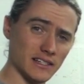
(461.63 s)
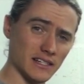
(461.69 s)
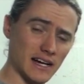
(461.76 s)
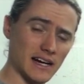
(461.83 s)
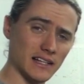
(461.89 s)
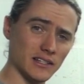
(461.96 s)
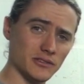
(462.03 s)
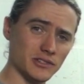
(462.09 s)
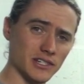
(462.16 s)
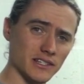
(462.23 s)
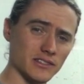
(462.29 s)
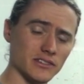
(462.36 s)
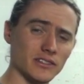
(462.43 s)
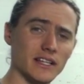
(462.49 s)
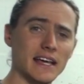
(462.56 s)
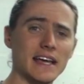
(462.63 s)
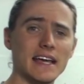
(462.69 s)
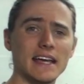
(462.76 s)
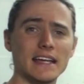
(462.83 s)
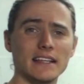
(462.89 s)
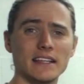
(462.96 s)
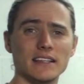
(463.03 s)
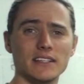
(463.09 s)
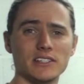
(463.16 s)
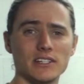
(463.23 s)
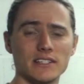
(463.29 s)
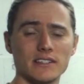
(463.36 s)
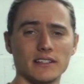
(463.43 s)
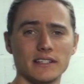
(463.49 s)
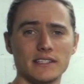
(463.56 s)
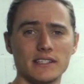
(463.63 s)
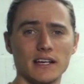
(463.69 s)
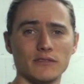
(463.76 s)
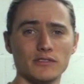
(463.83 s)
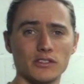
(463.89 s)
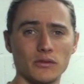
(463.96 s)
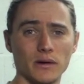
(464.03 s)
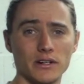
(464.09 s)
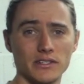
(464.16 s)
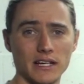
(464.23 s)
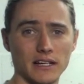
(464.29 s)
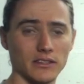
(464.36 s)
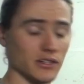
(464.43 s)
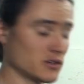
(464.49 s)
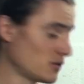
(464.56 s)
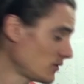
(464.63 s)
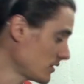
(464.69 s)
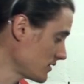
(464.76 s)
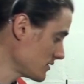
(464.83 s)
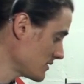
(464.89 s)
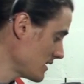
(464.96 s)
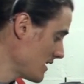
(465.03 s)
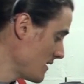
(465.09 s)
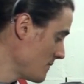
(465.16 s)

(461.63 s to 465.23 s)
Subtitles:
hollow chisel, and then the chisel itself squares out the corners.